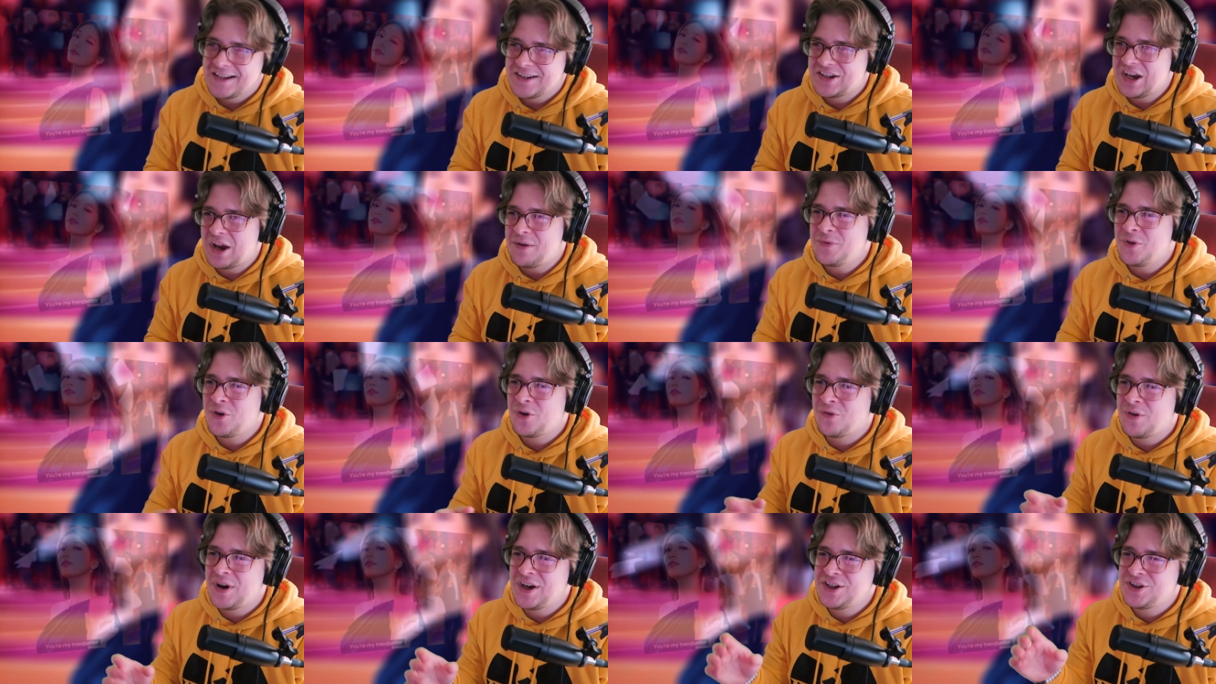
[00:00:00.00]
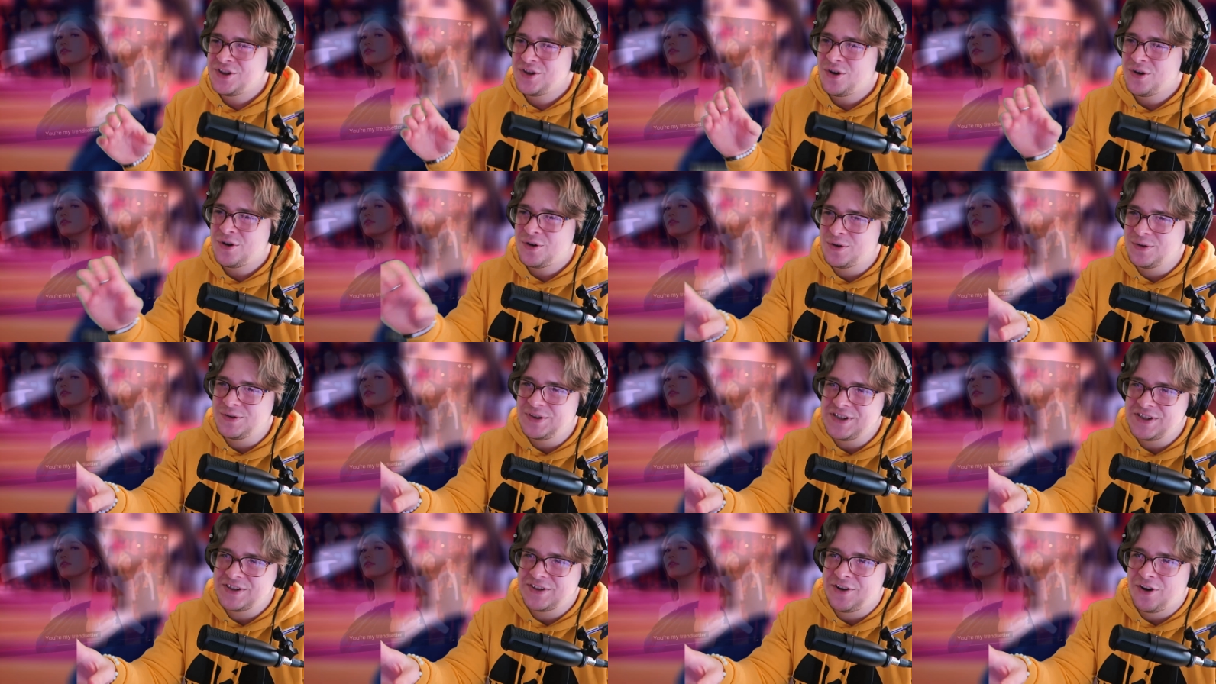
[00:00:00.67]
So I'm not quite sure who
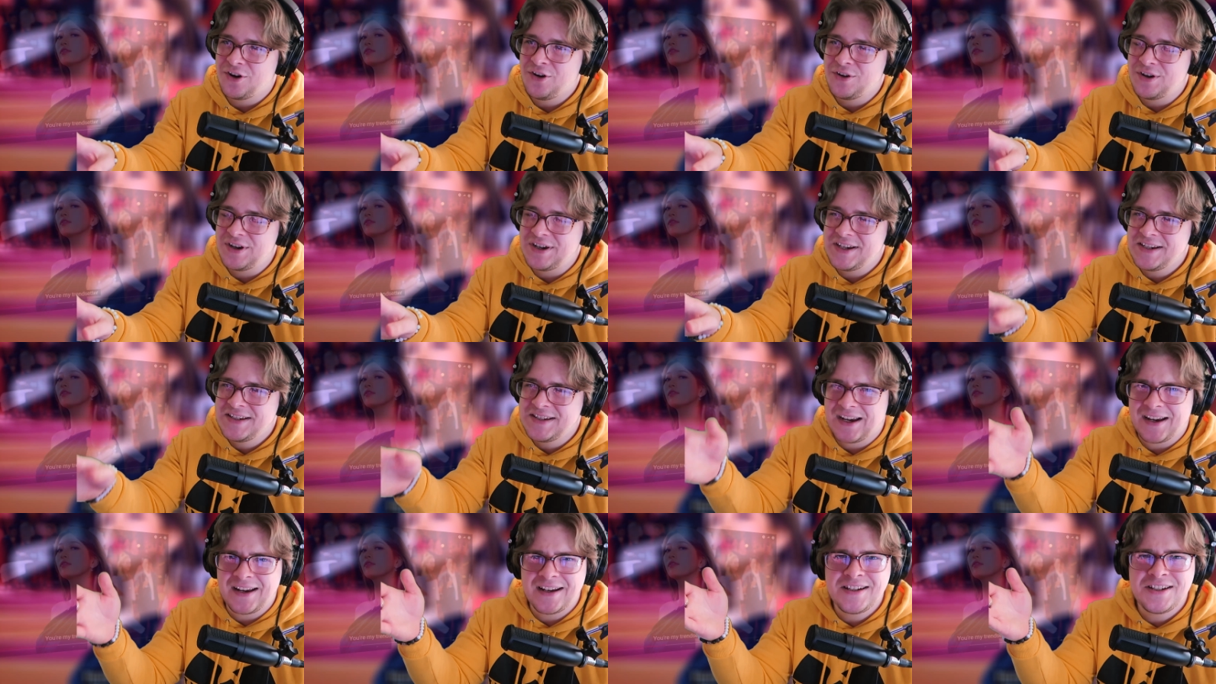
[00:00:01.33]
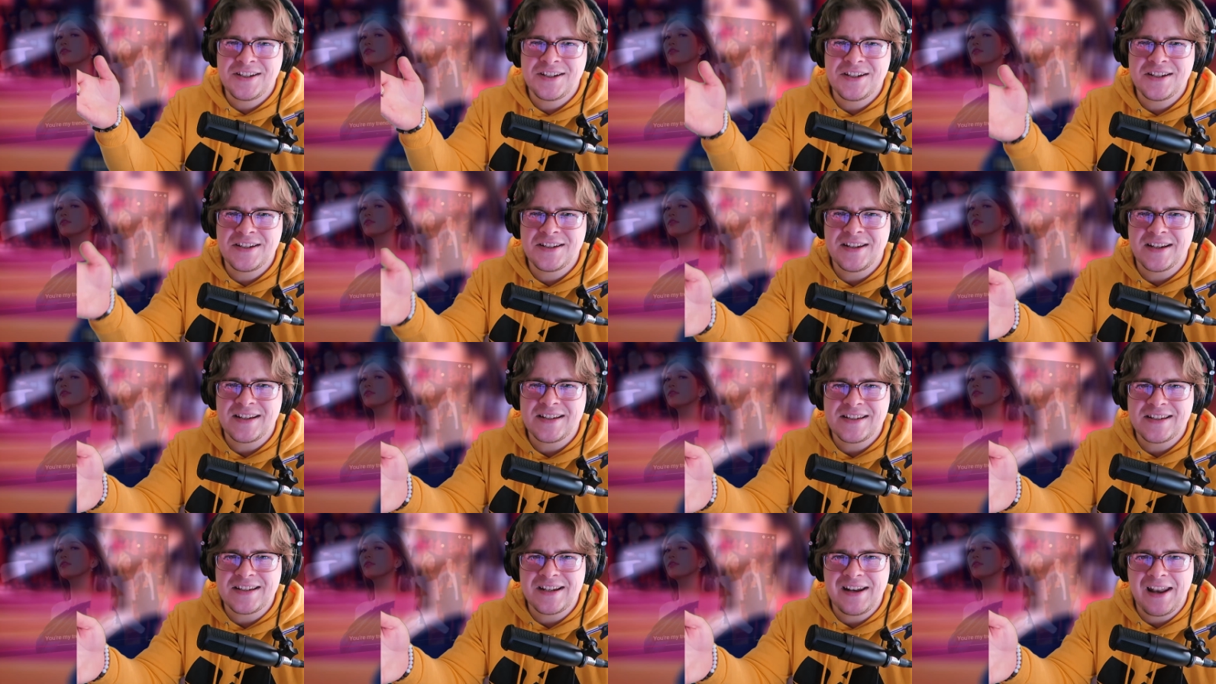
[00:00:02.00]
this girl is. I guess she's the
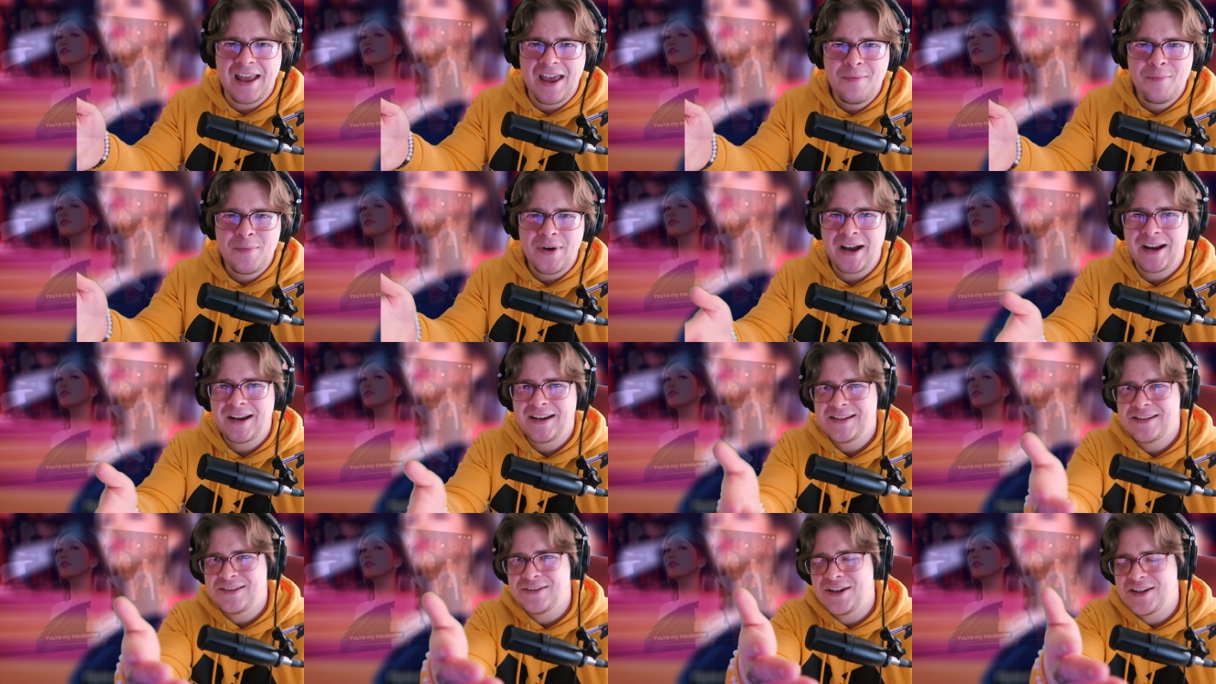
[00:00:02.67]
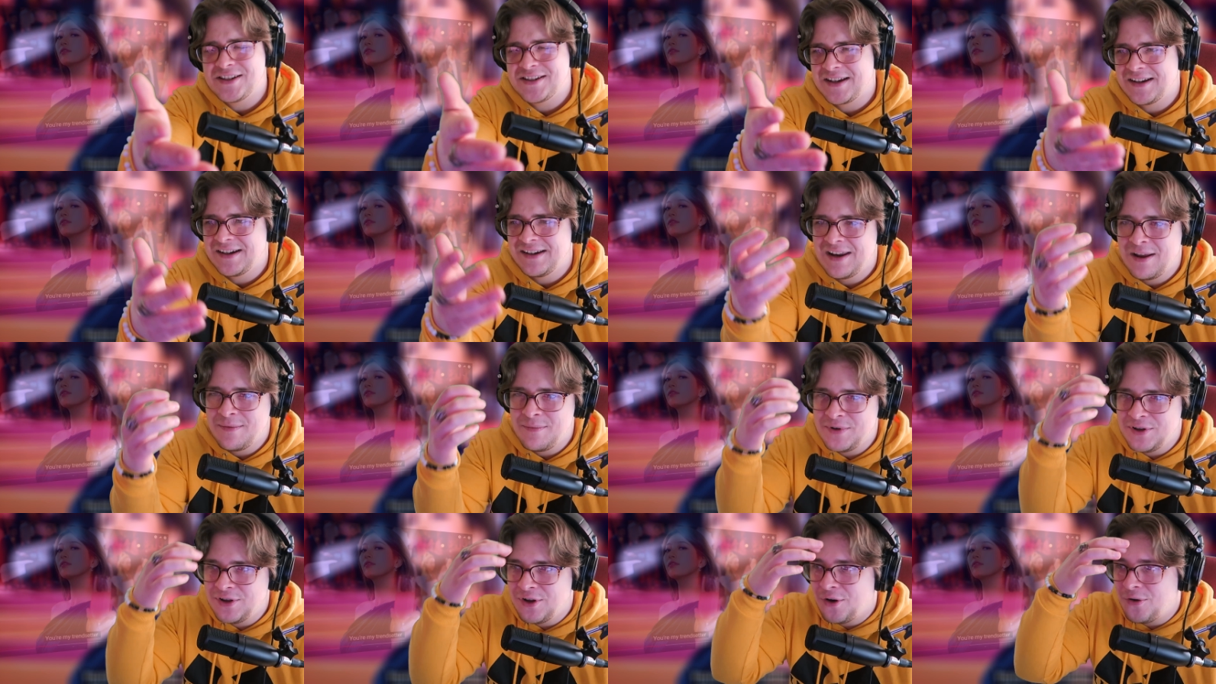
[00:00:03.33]
celeb. I guess you guys can
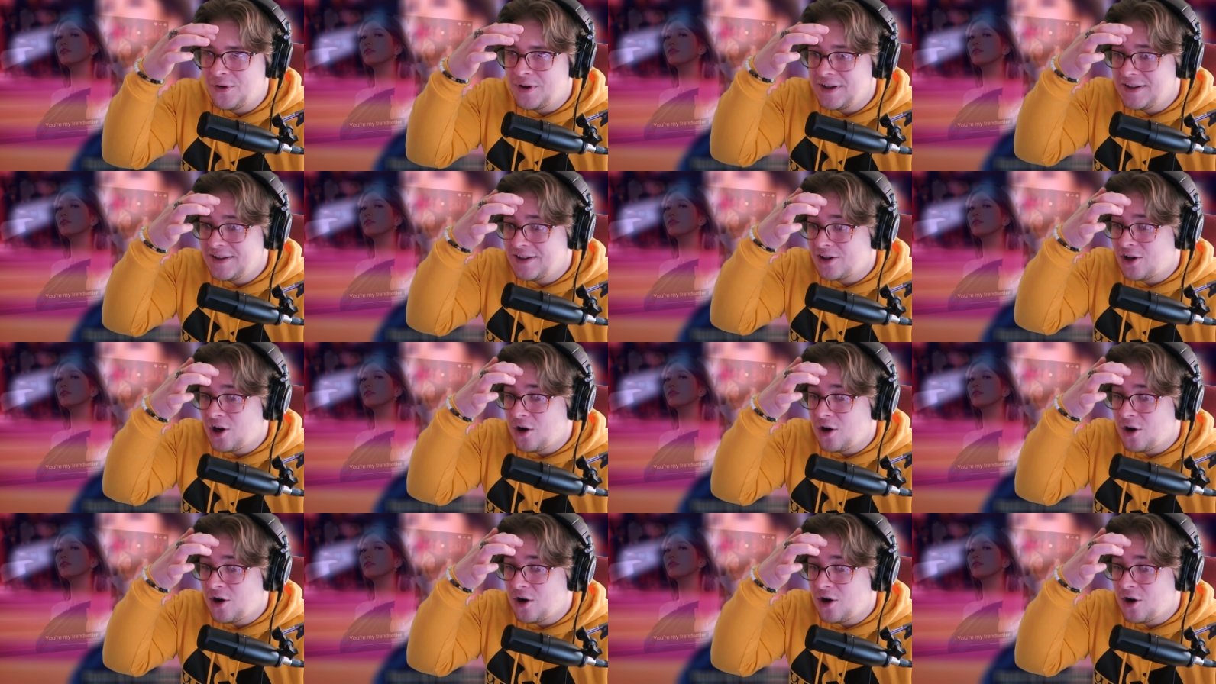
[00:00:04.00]
let me know in the